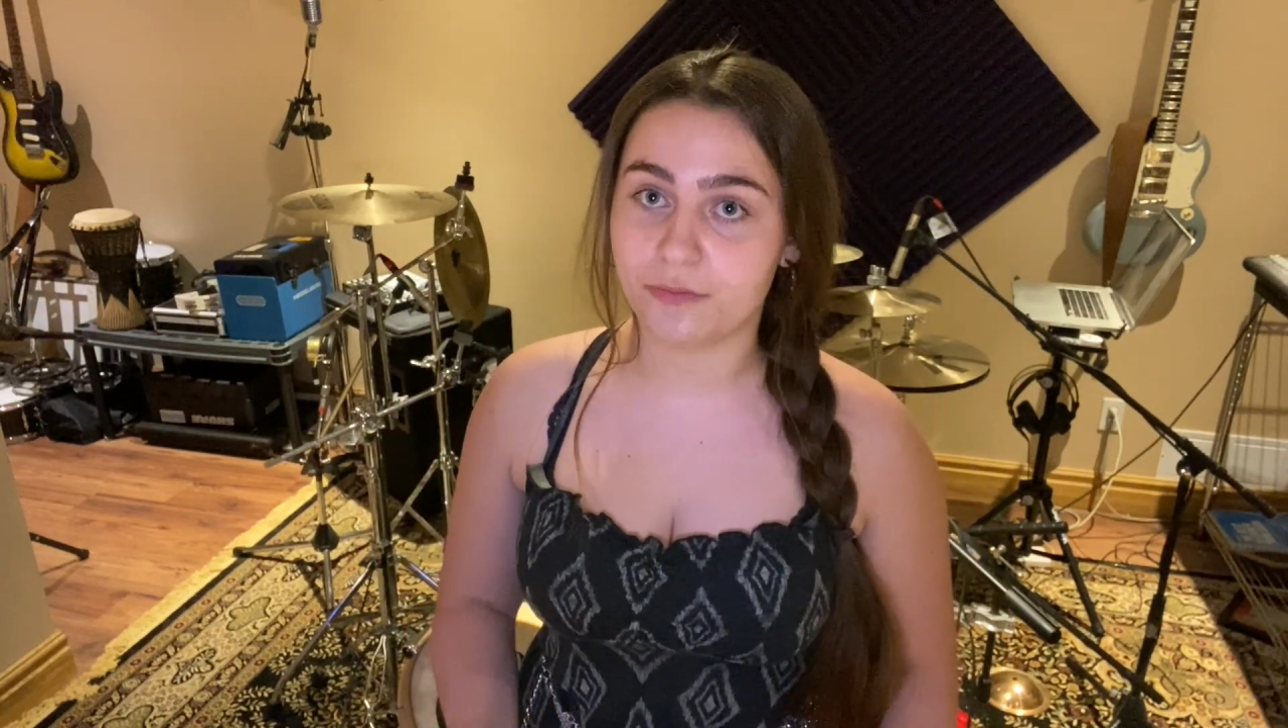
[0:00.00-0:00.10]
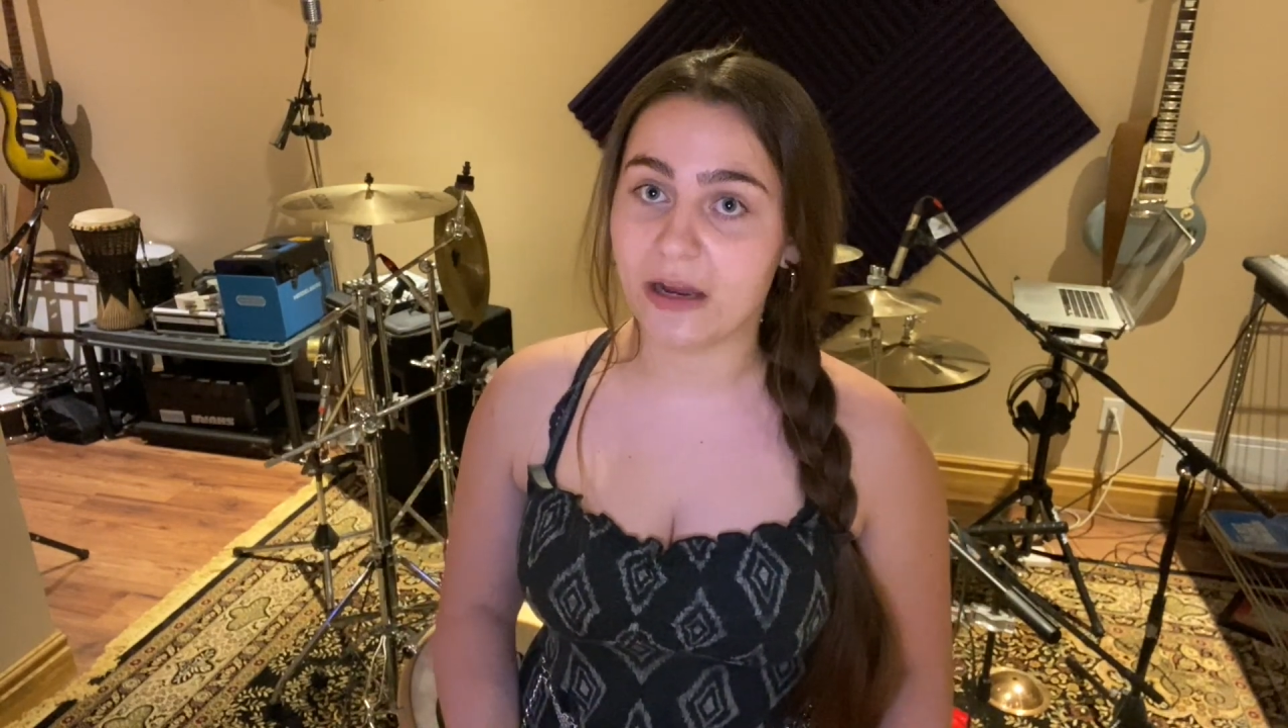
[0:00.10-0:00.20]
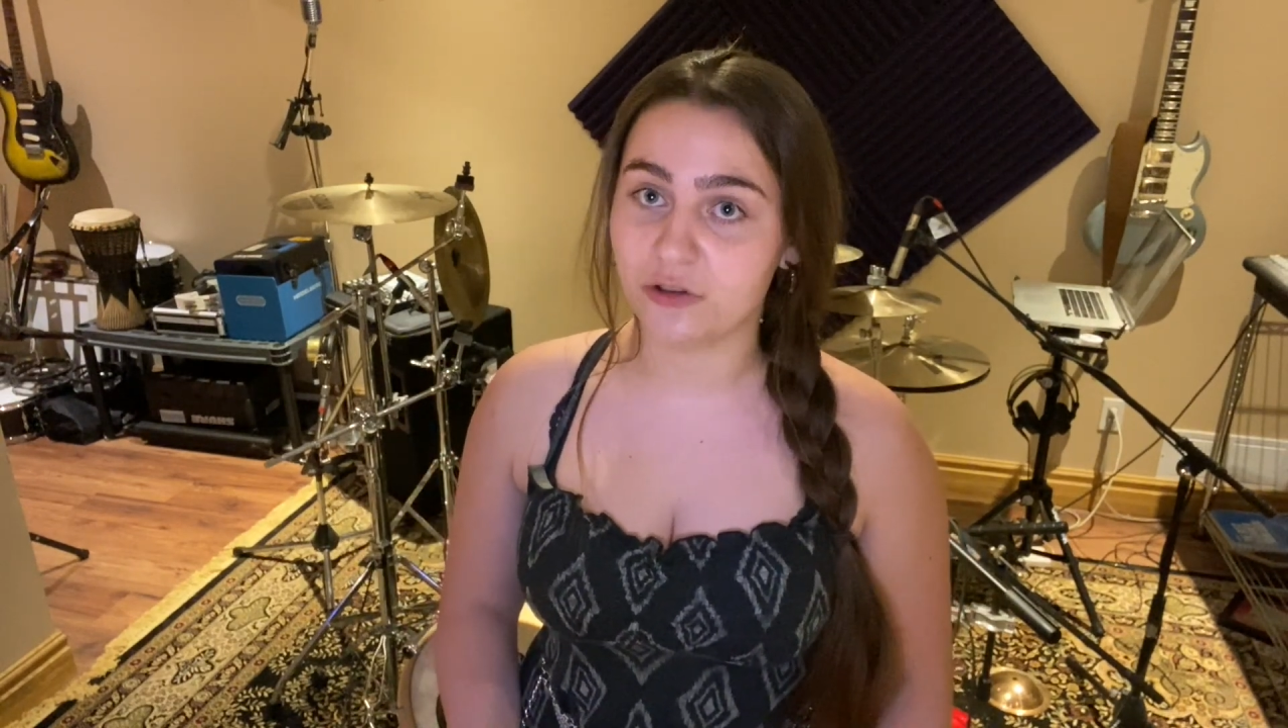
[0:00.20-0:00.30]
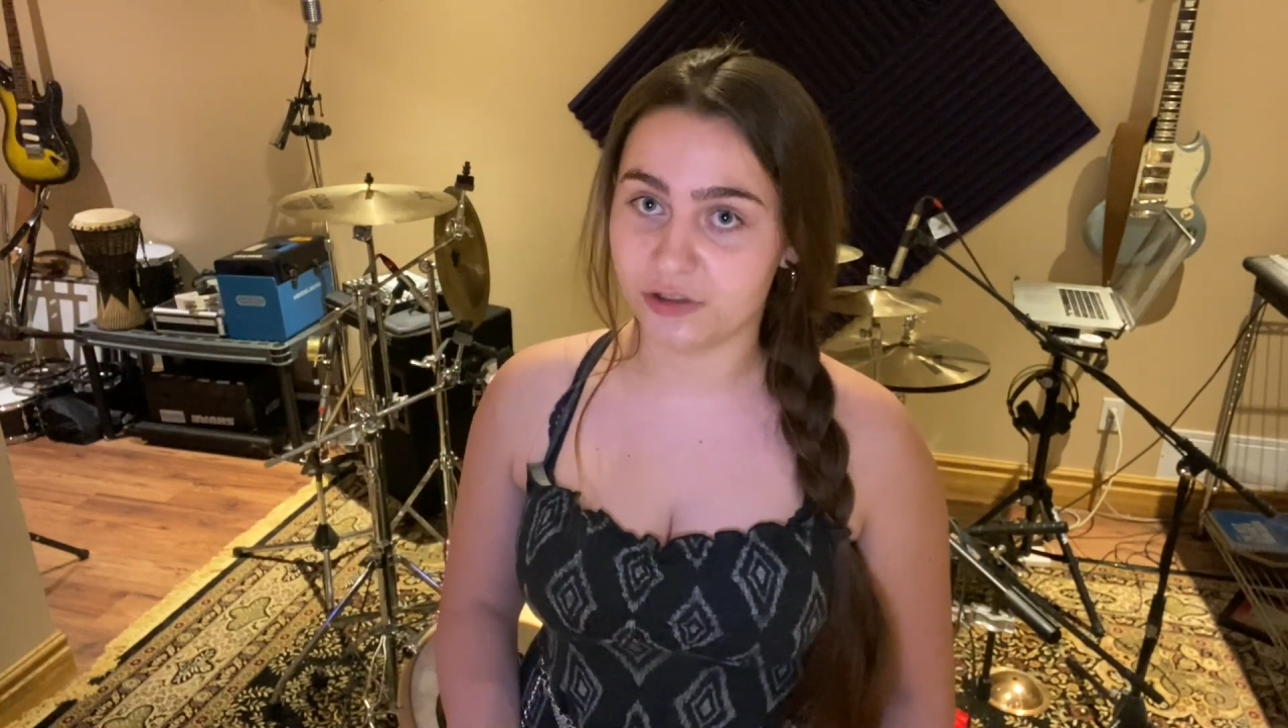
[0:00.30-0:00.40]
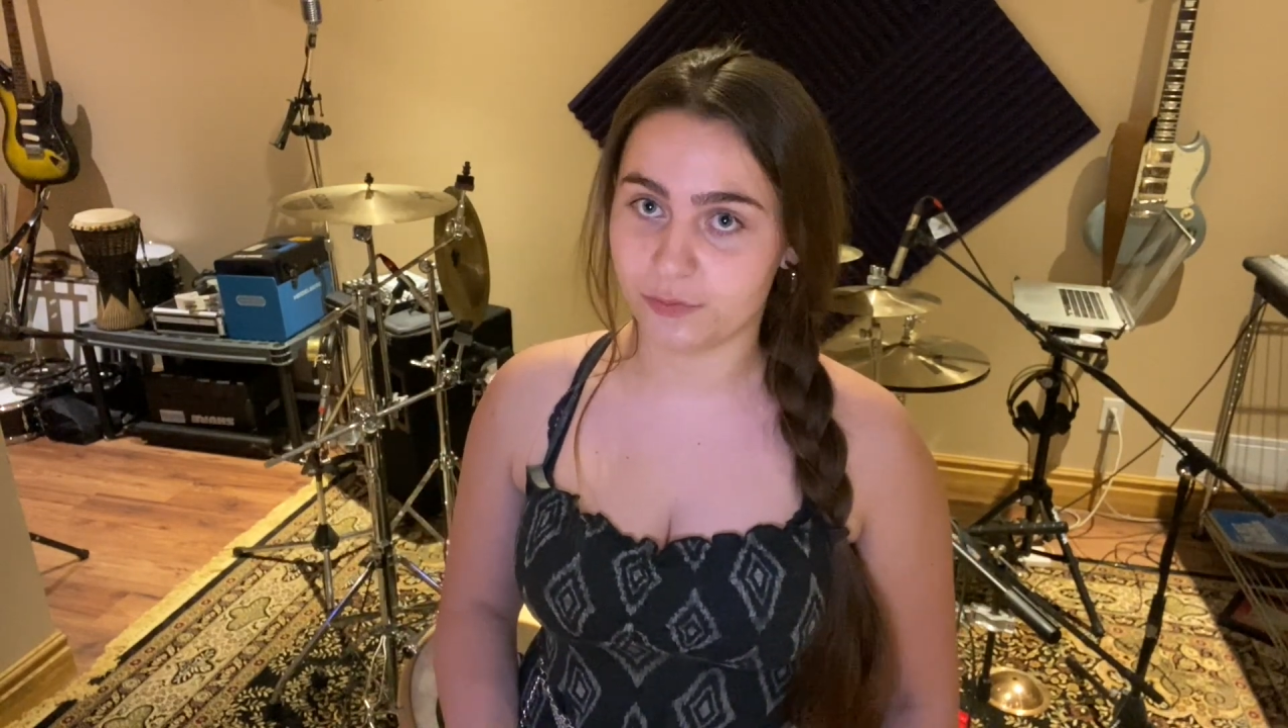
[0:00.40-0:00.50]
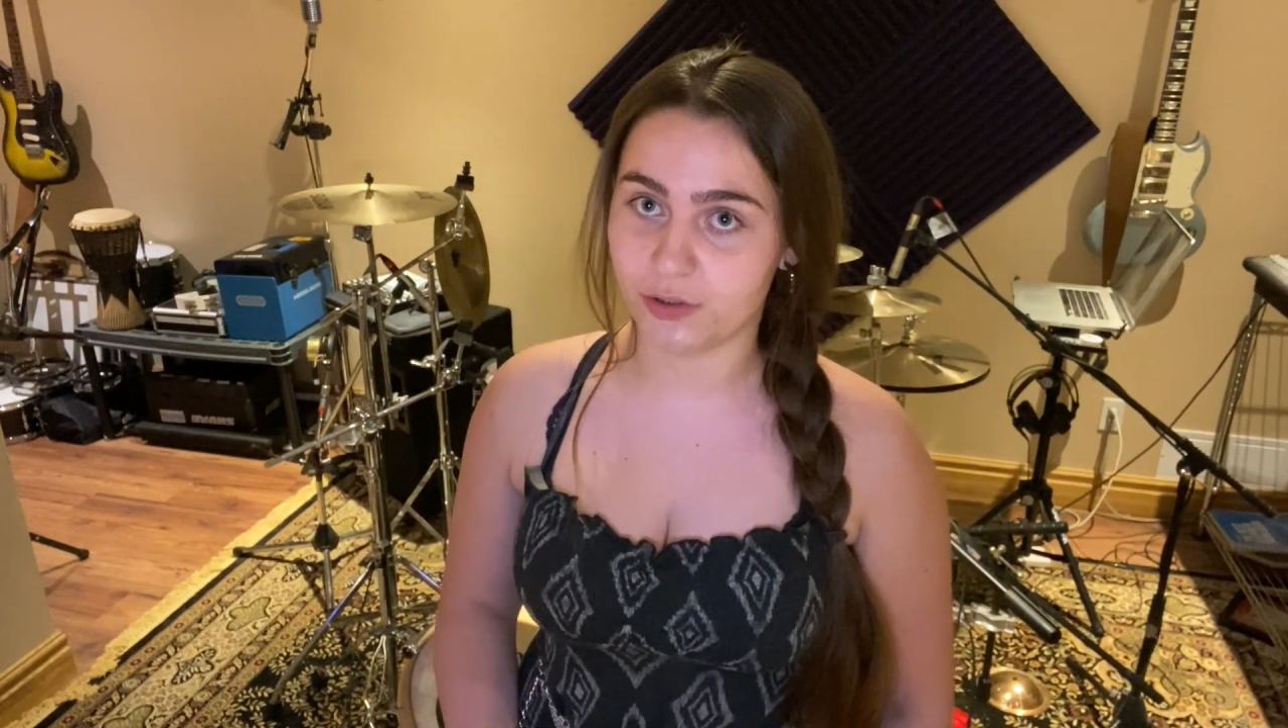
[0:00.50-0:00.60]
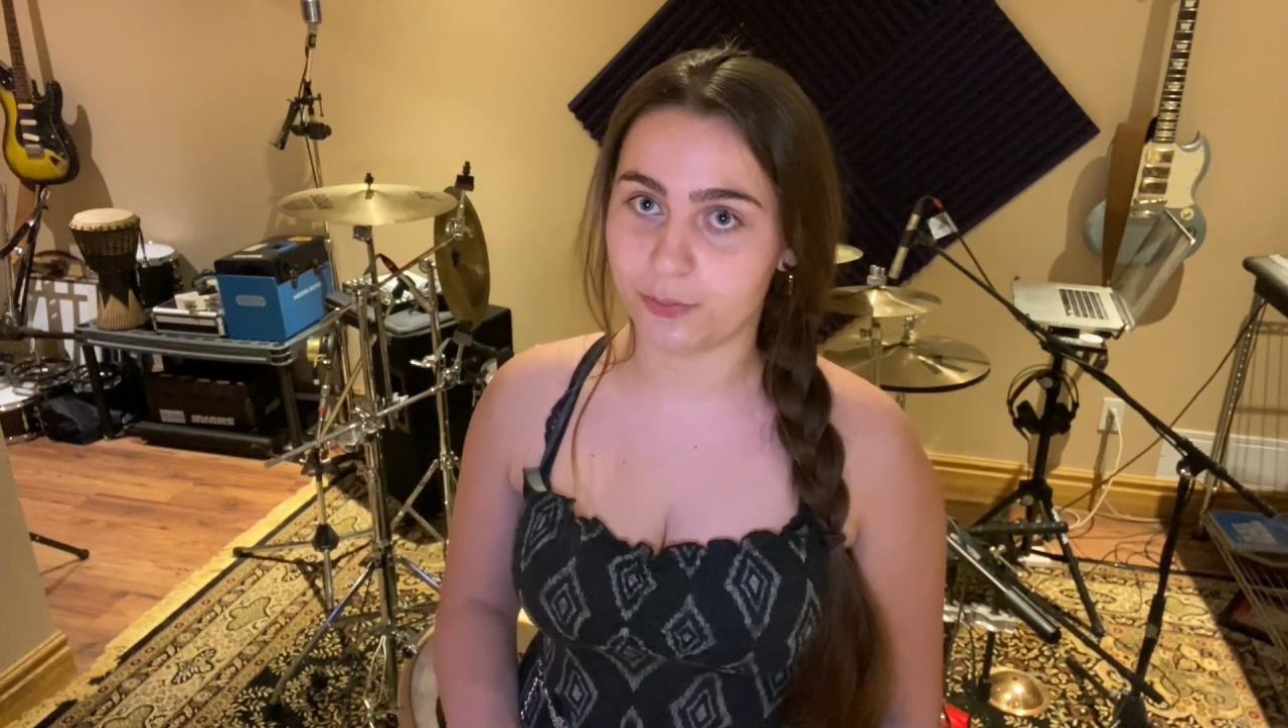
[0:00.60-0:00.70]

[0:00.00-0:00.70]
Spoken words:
Mountains were the